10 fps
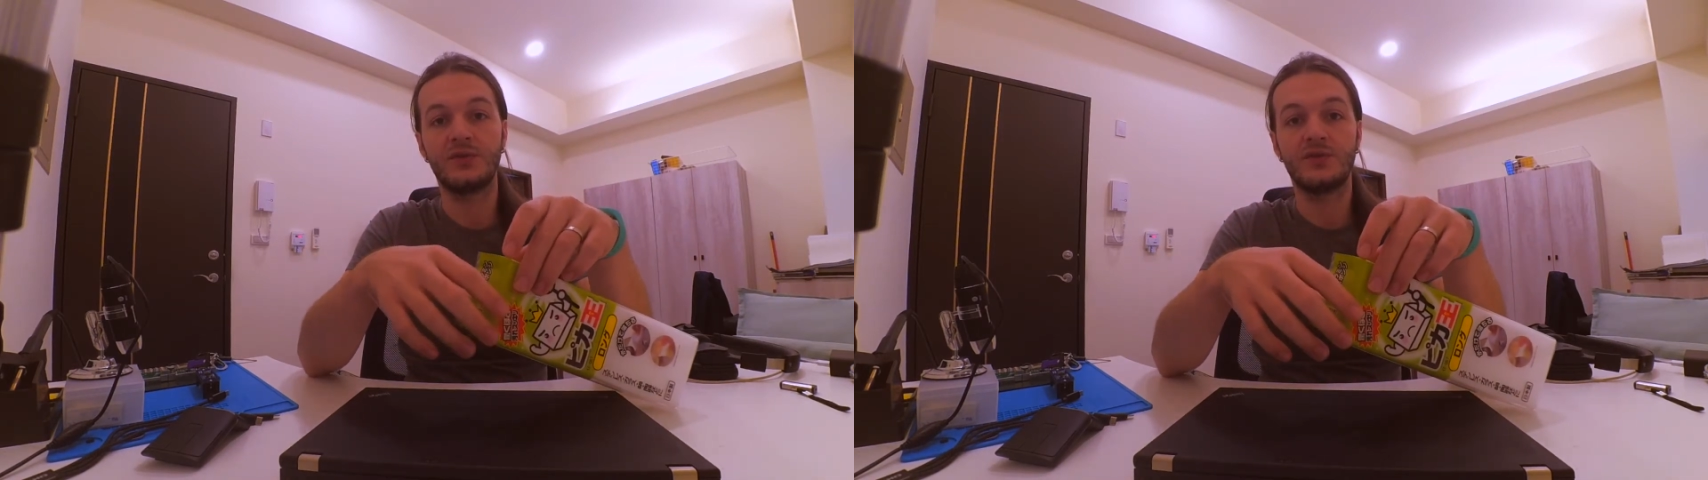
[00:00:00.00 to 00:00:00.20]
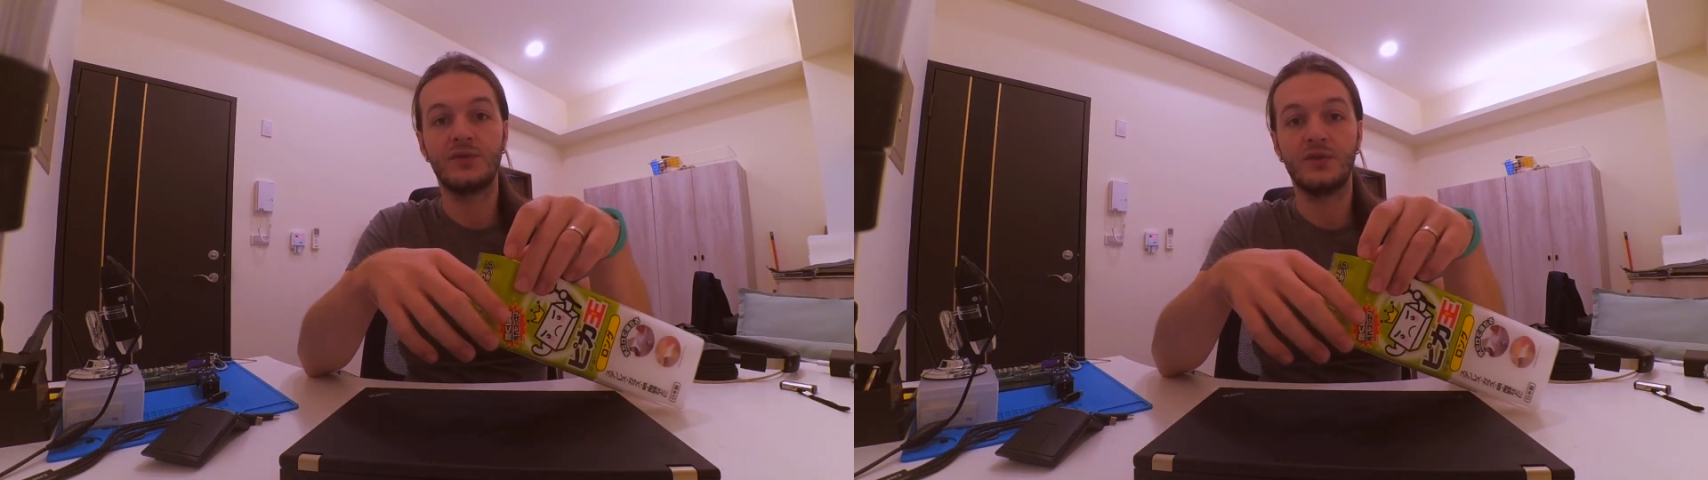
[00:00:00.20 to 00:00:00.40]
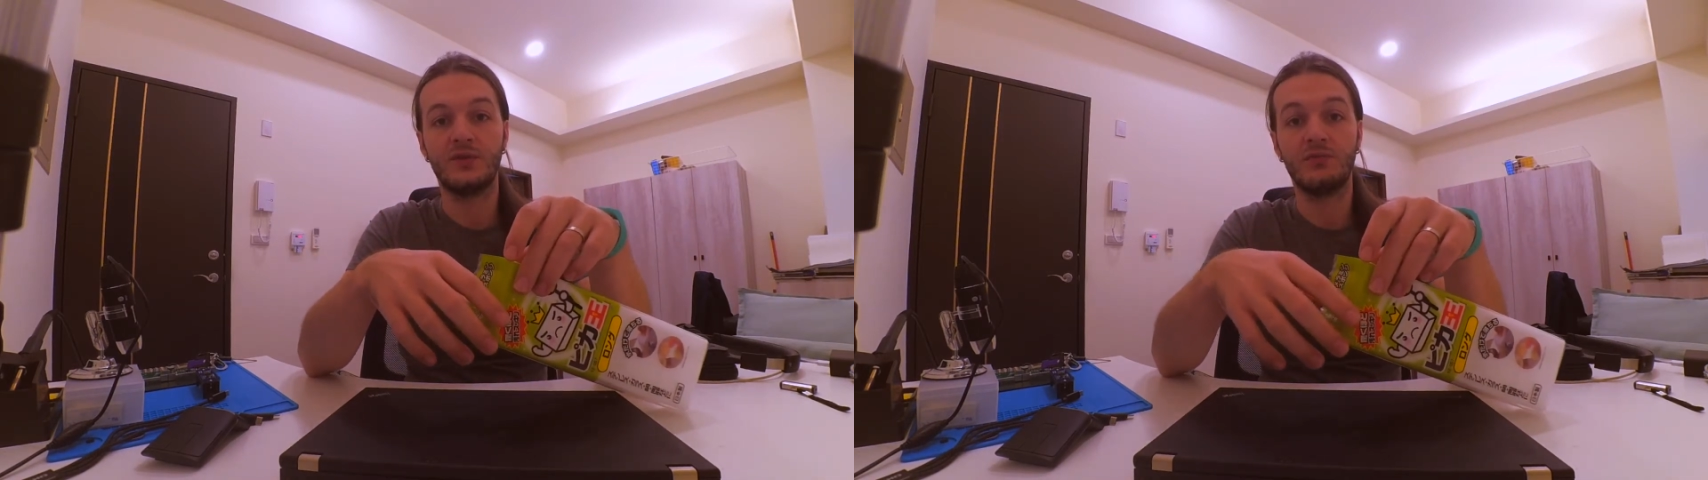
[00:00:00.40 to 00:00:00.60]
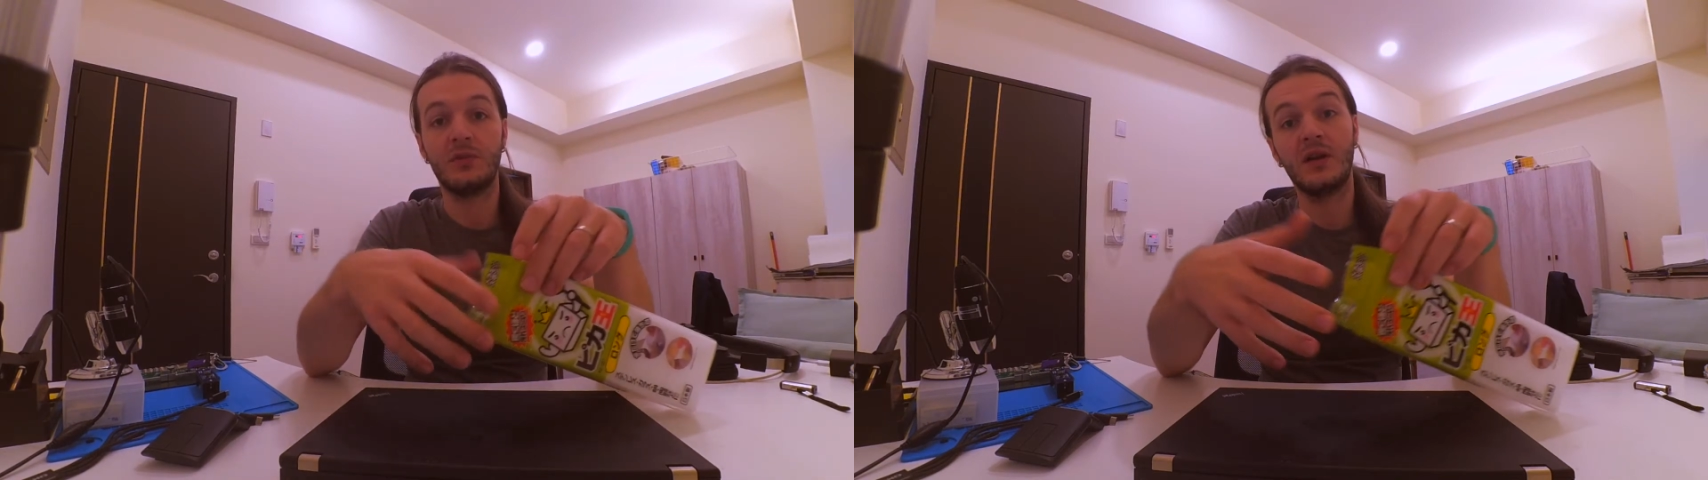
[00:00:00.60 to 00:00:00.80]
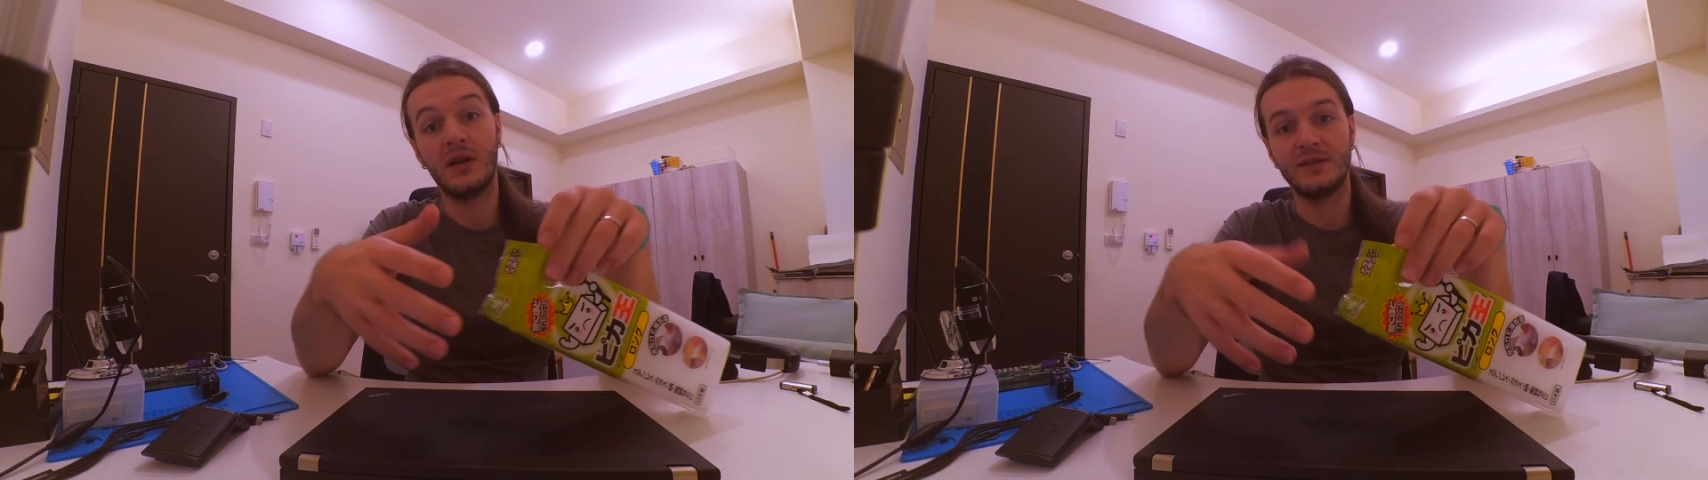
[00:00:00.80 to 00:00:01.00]
so
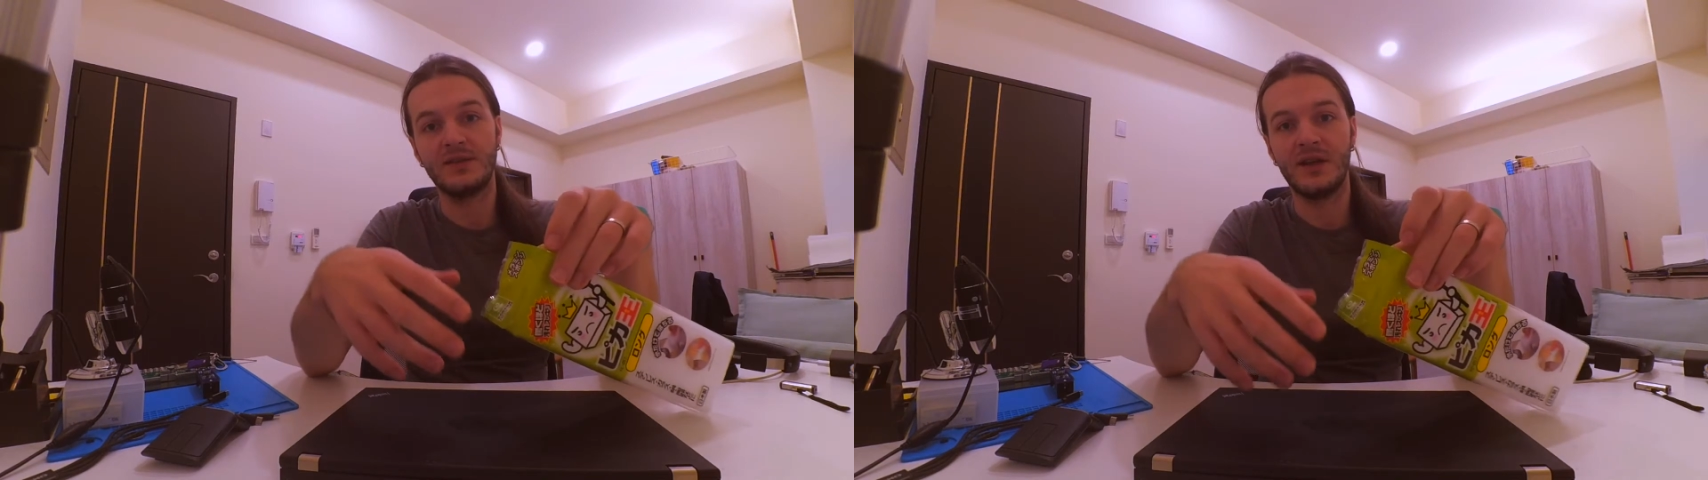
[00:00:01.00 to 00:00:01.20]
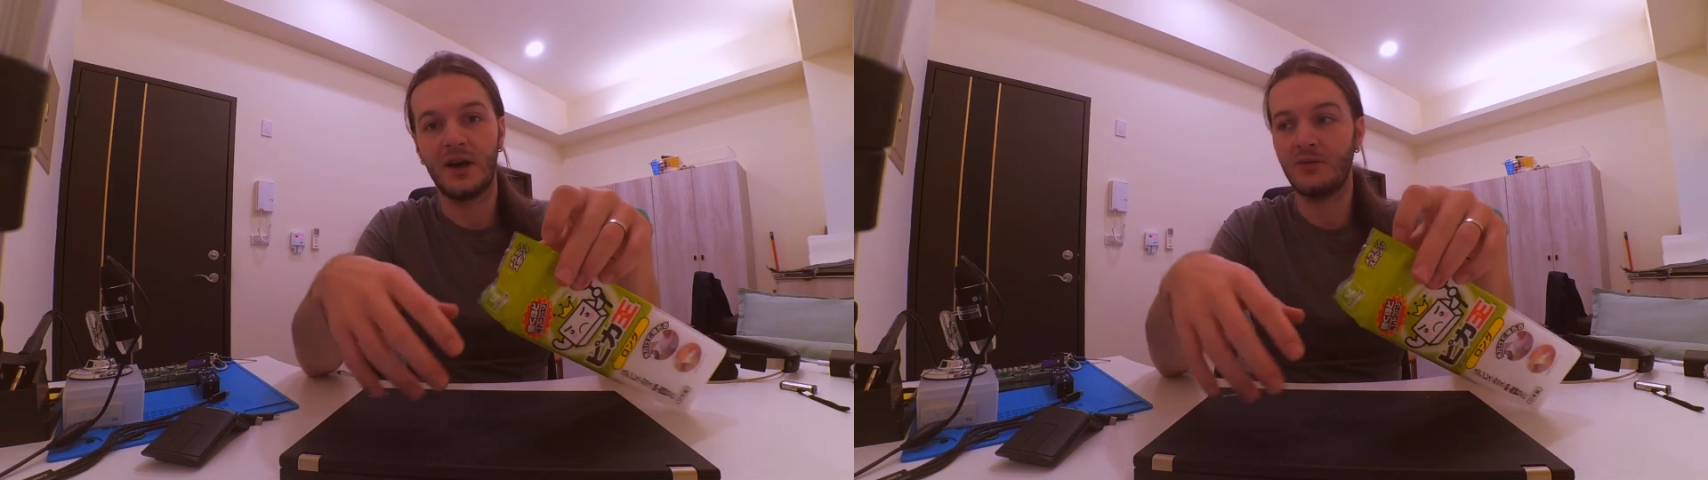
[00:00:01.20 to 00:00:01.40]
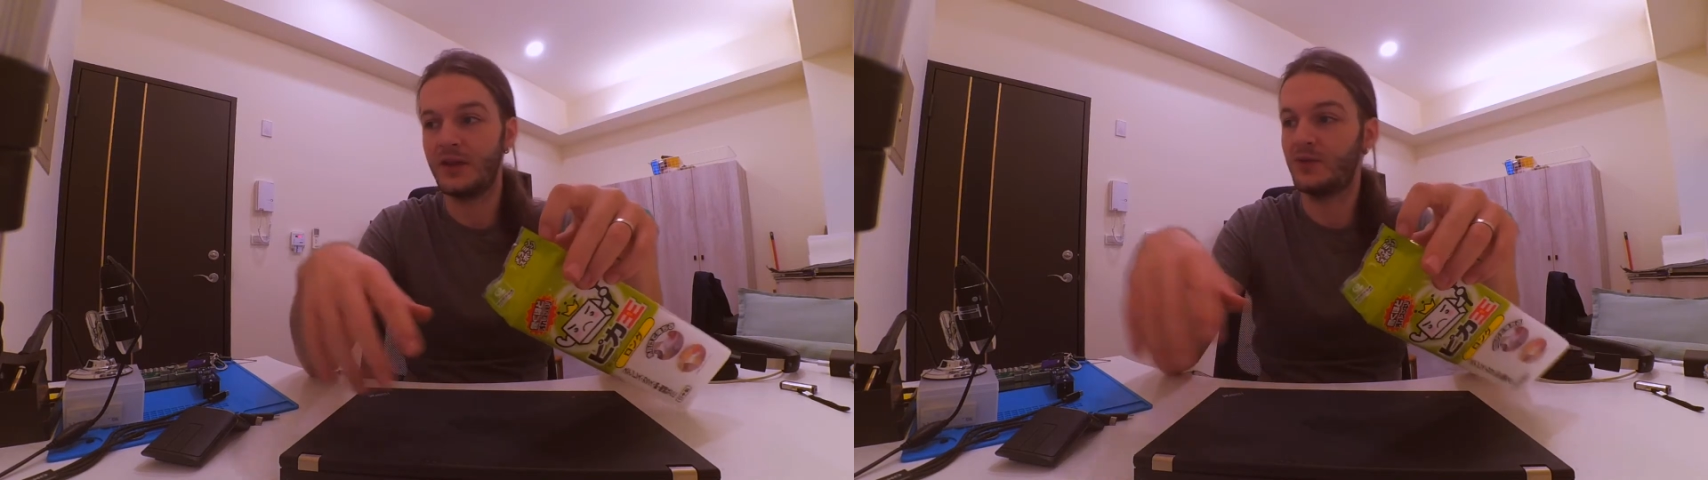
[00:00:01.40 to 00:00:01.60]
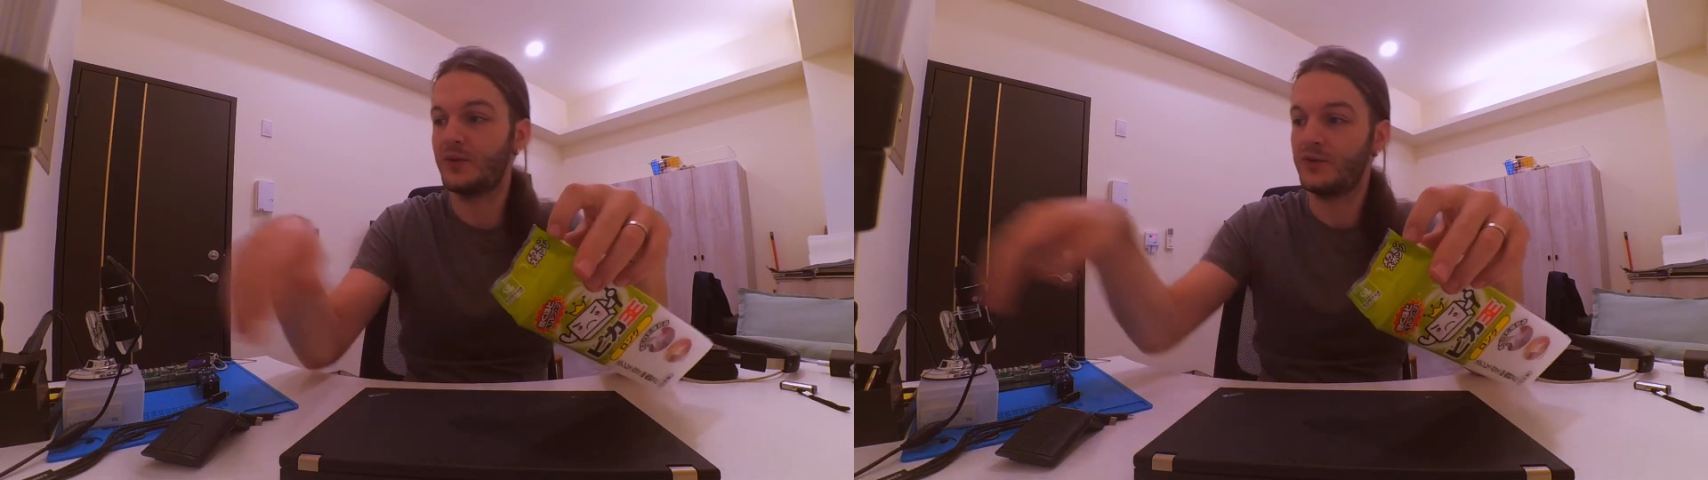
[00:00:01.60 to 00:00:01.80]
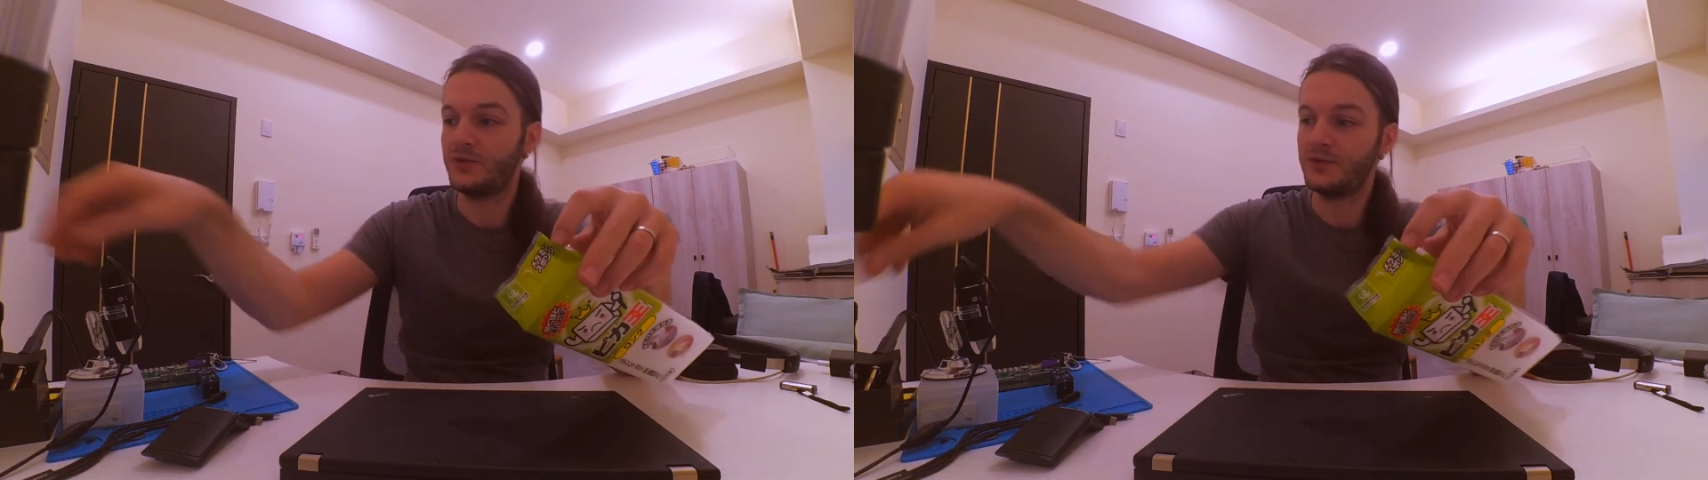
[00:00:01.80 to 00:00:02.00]
let's see how that
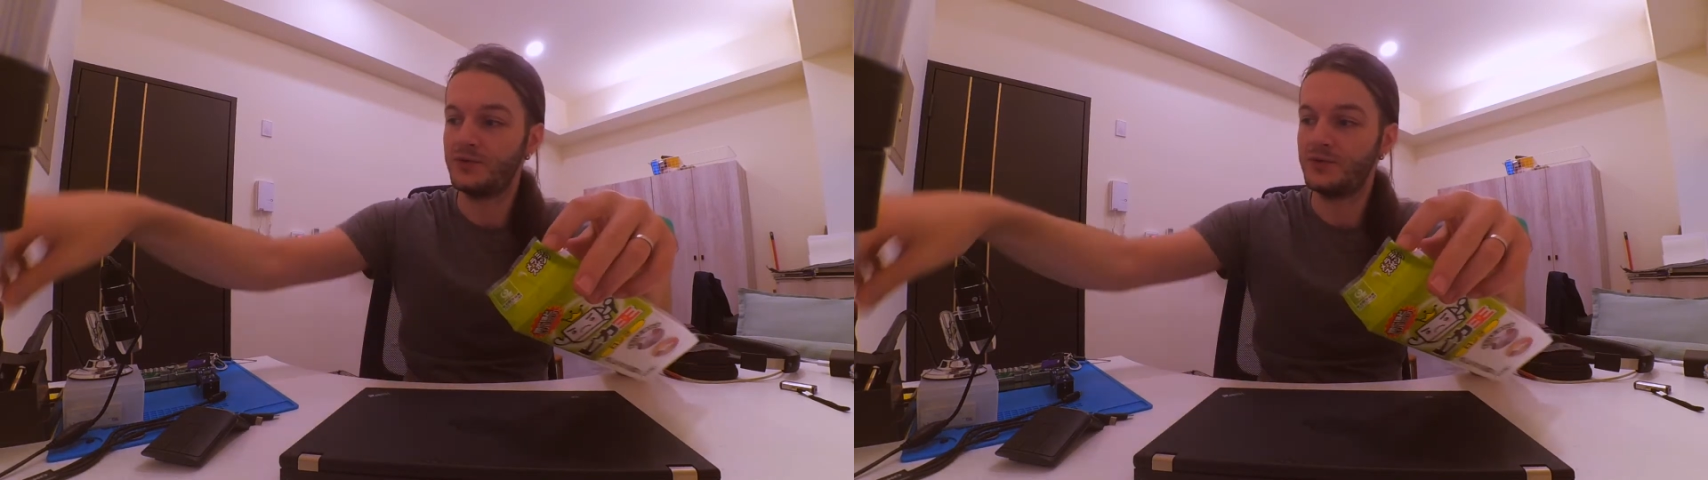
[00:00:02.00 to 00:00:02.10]
will do.